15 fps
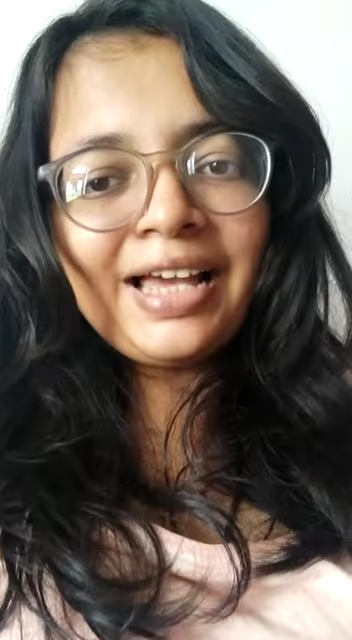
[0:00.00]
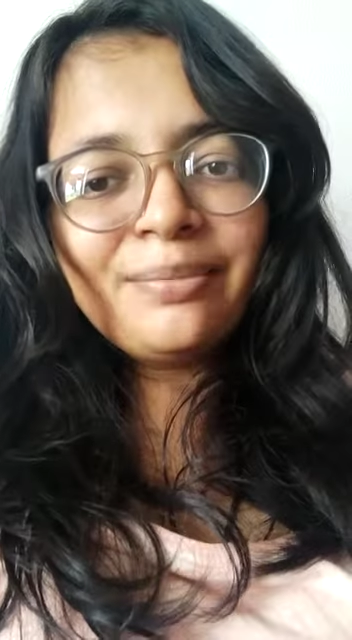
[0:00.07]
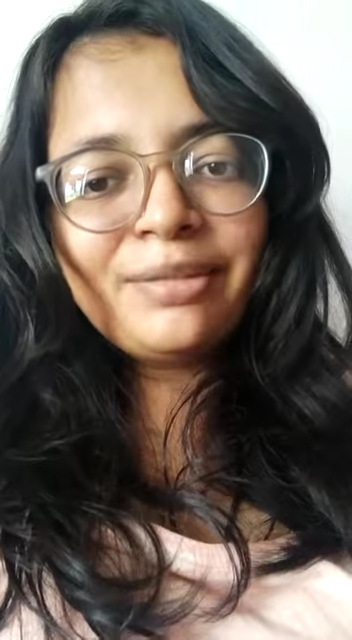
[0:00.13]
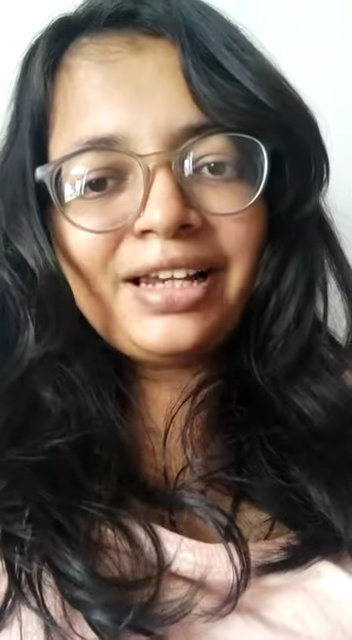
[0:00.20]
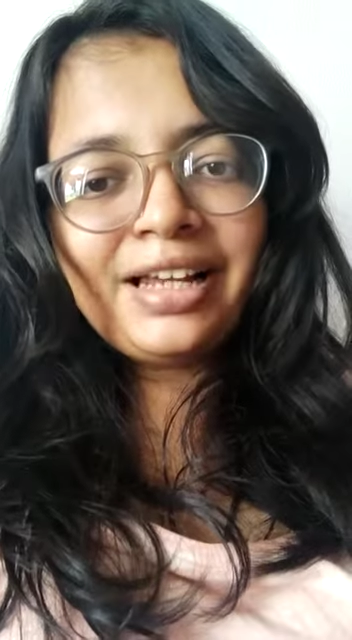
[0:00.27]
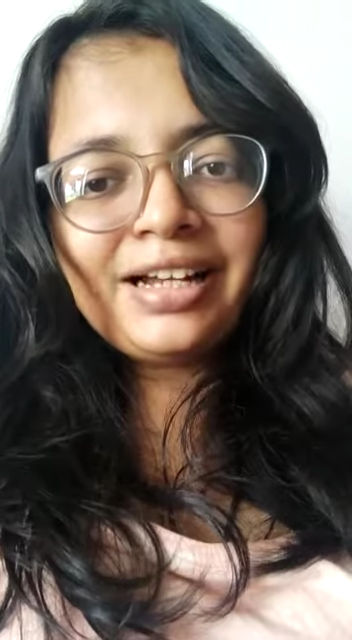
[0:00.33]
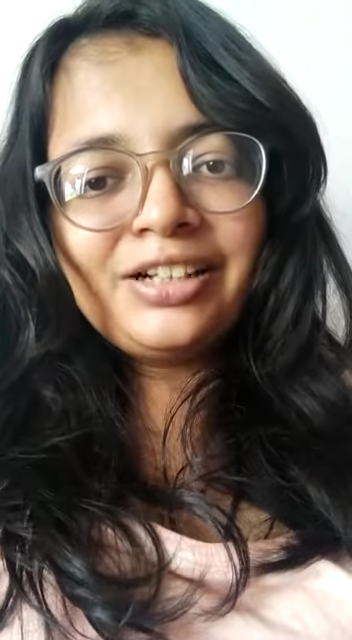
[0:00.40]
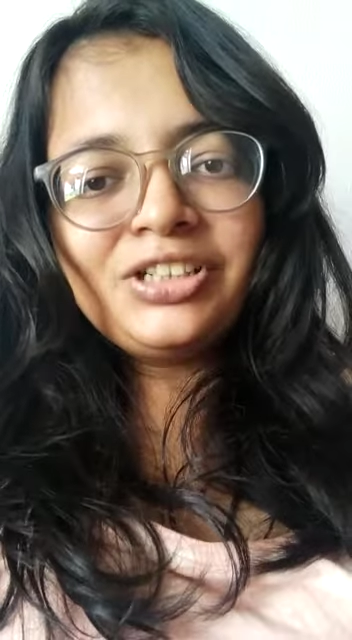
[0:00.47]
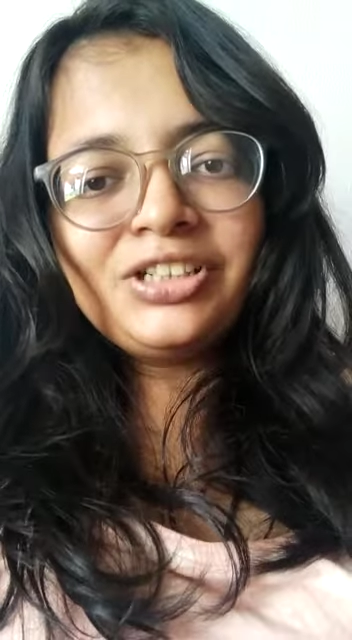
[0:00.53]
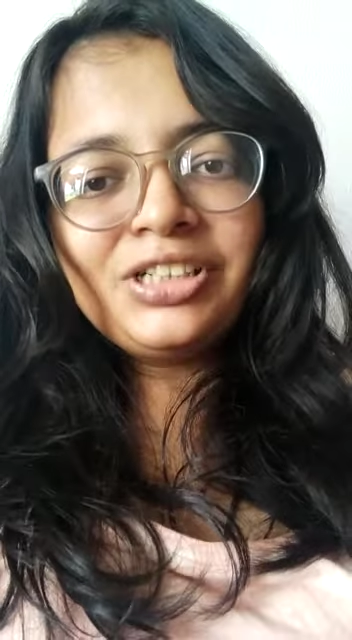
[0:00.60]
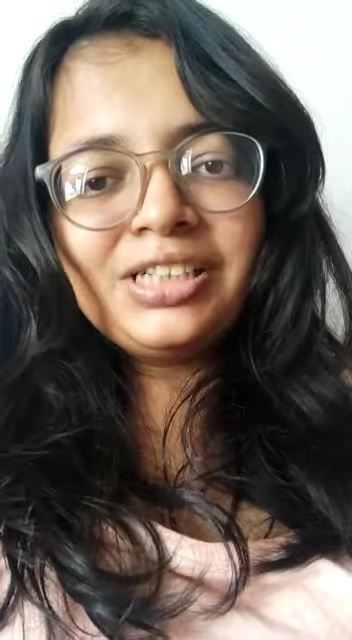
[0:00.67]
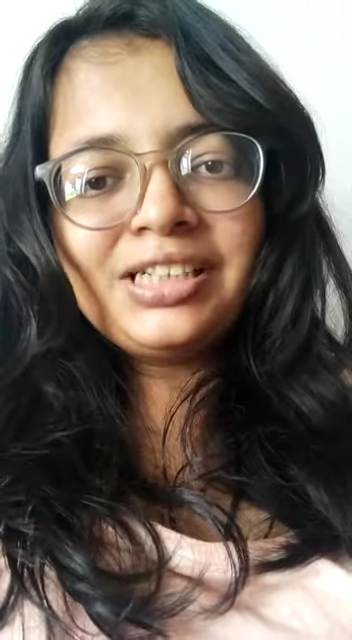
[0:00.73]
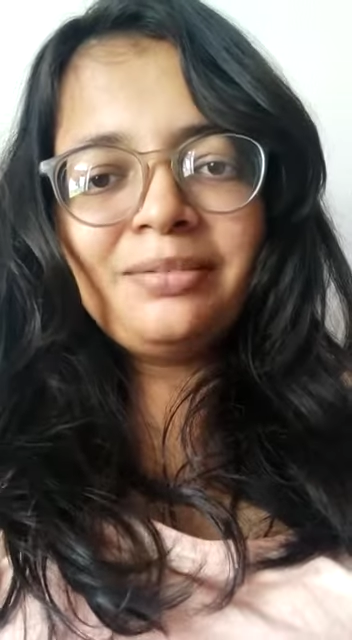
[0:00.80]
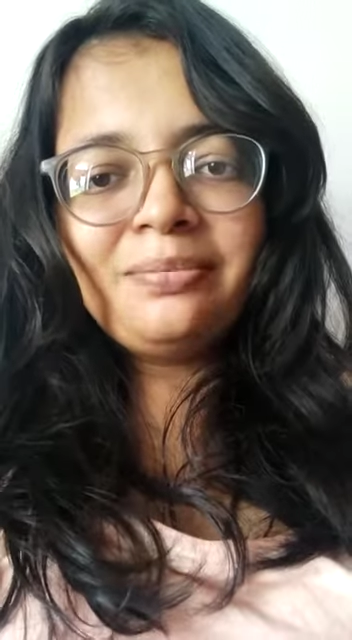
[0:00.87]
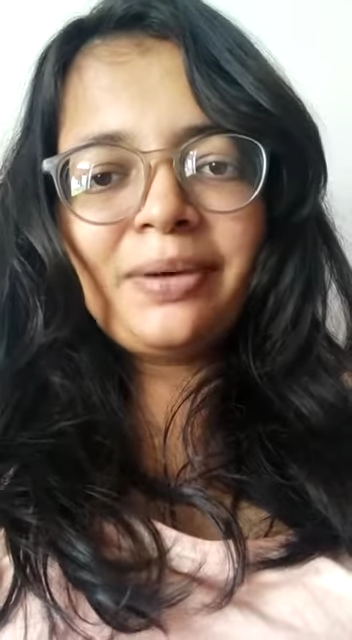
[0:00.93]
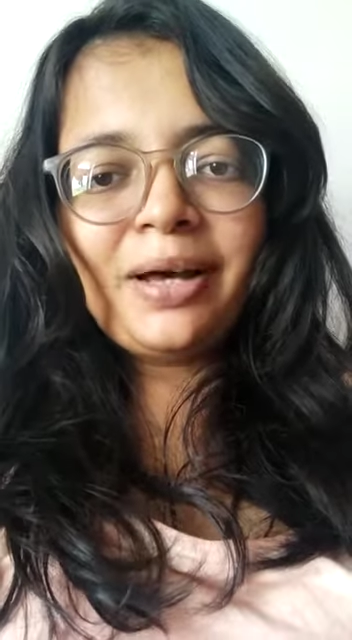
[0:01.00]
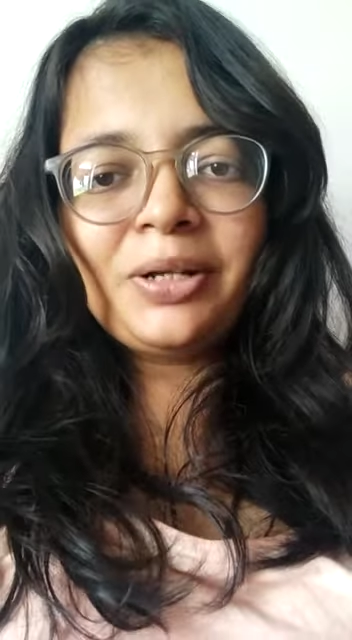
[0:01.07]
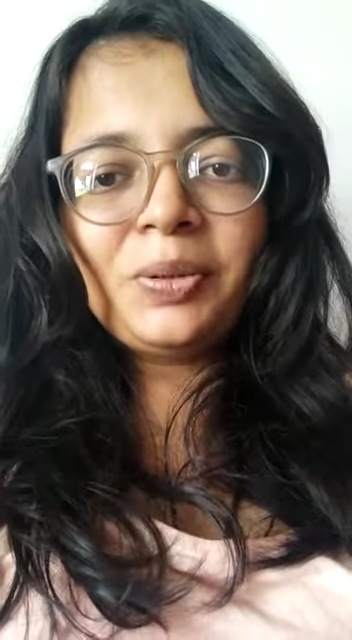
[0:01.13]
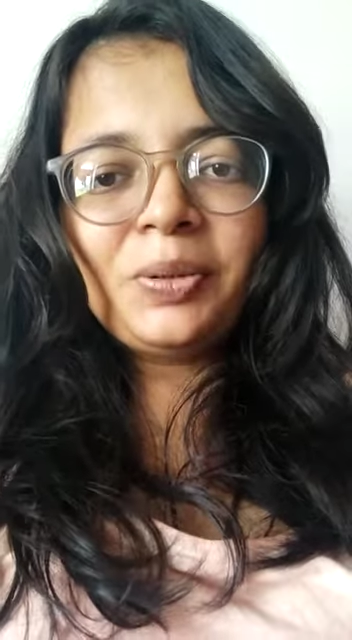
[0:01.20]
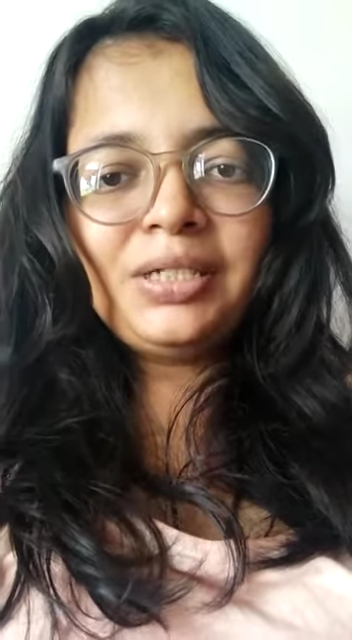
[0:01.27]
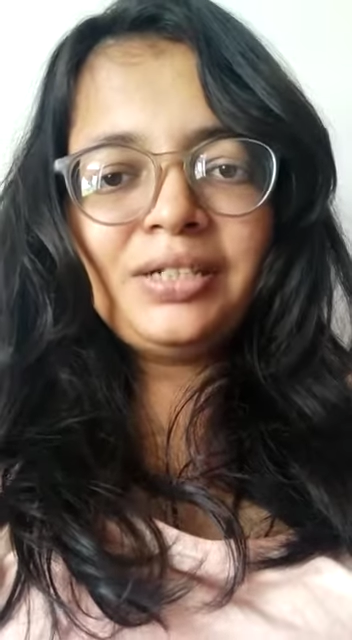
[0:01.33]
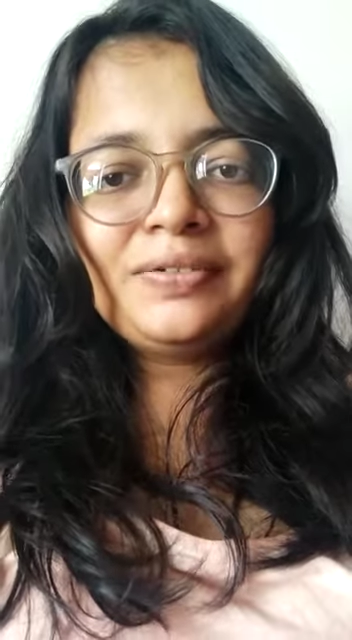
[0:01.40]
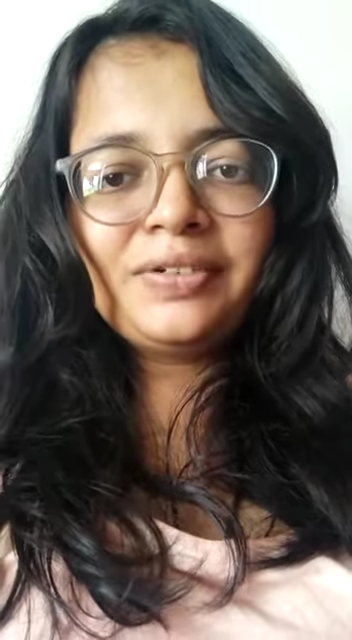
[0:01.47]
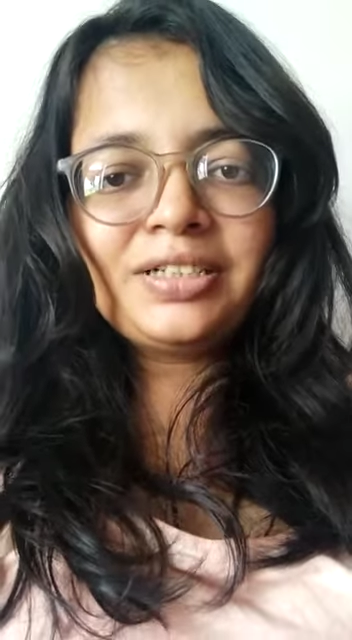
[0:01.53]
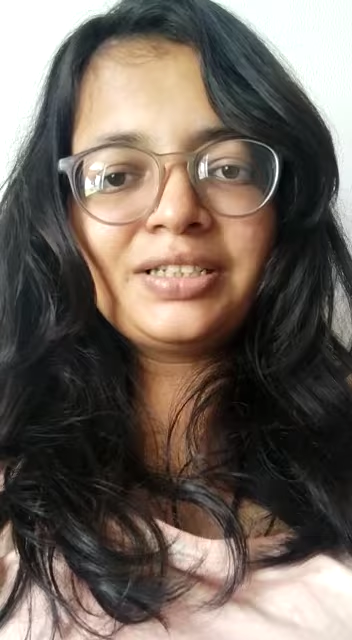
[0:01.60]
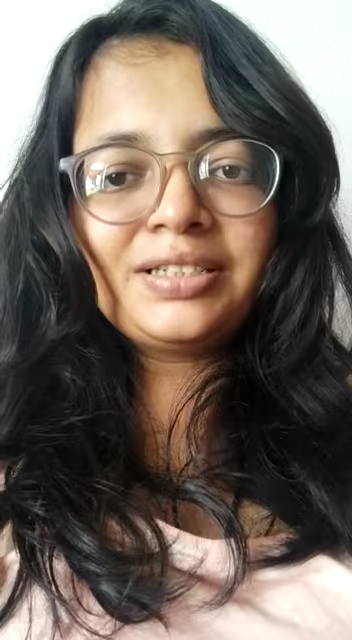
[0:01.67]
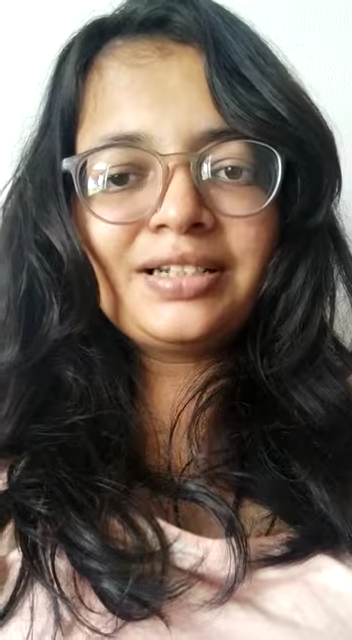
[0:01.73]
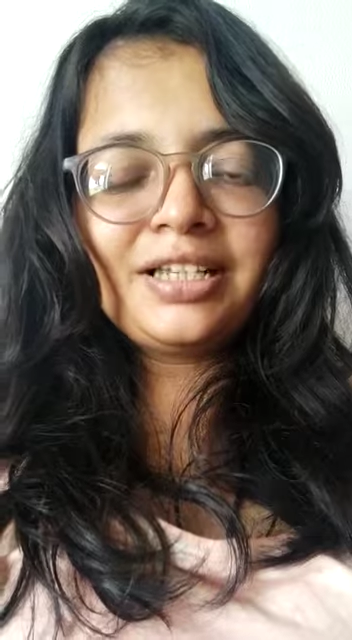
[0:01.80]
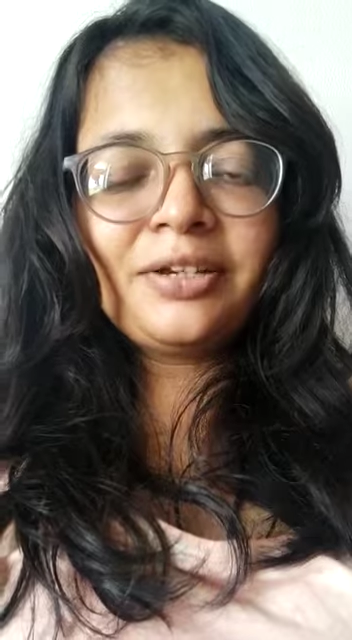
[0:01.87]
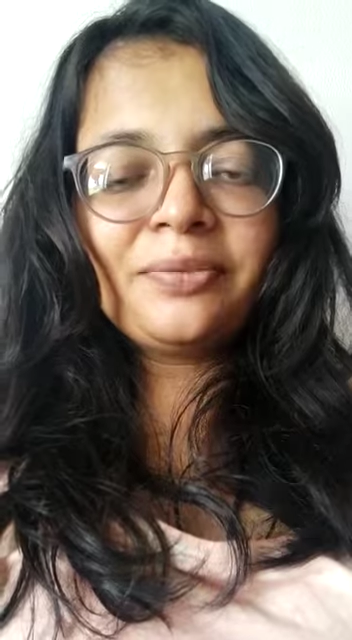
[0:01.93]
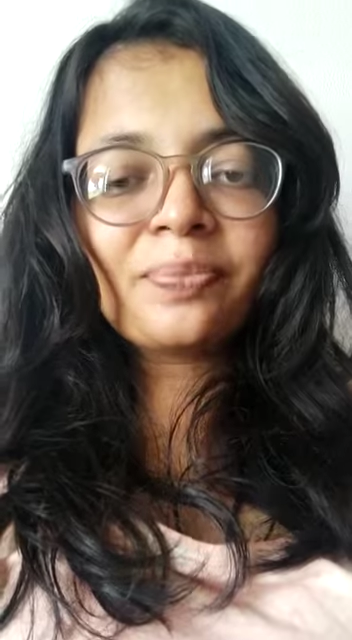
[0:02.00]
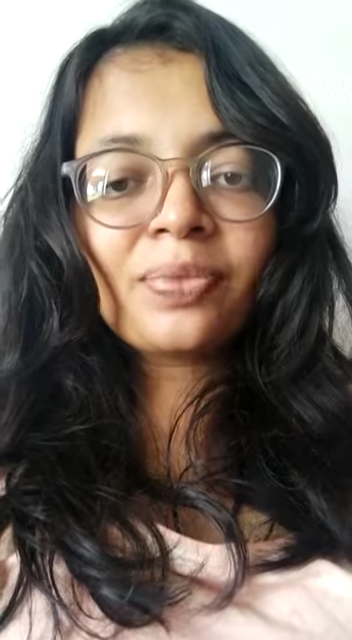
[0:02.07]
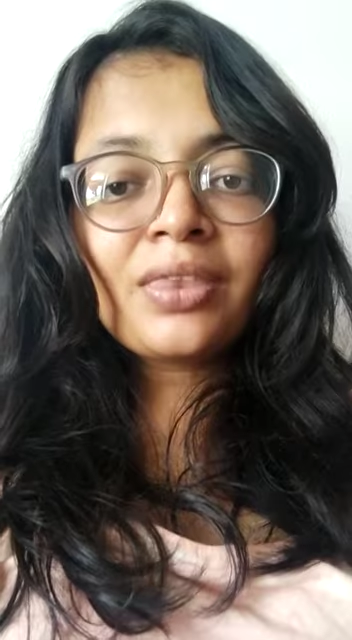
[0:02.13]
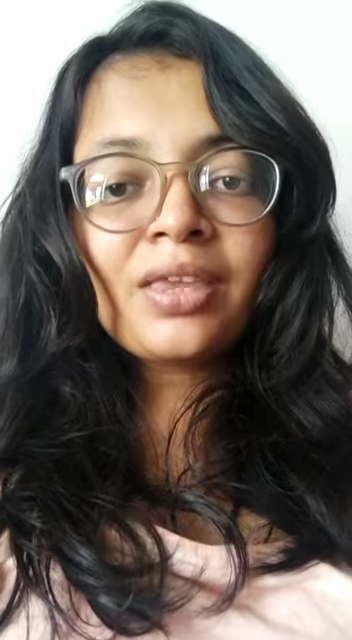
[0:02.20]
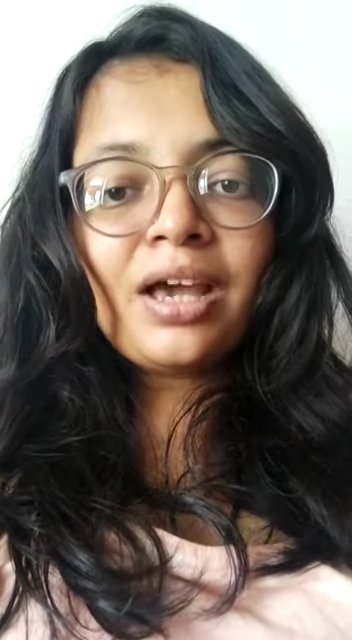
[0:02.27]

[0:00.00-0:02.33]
I am a lecturer in Parul University.